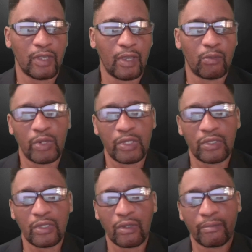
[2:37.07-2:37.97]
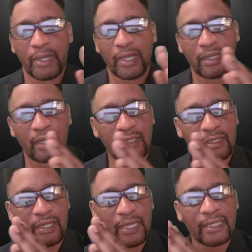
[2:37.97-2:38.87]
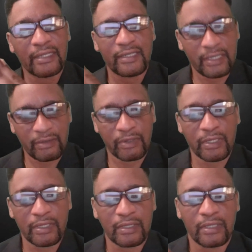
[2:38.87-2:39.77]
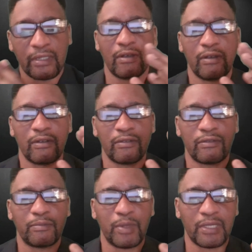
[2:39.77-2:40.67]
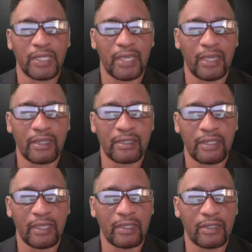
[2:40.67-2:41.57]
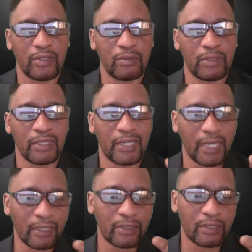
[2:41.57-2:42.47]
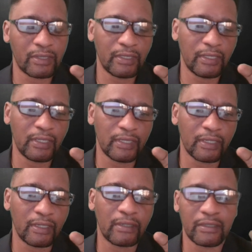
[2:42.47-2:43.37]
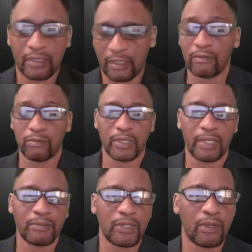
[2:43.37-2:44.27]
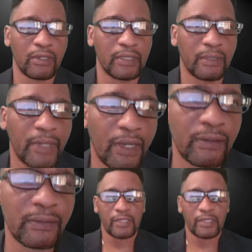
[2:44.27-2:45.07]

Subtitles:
I want you to look back at the last series of podcasts and you will get the details of what I'm talking about.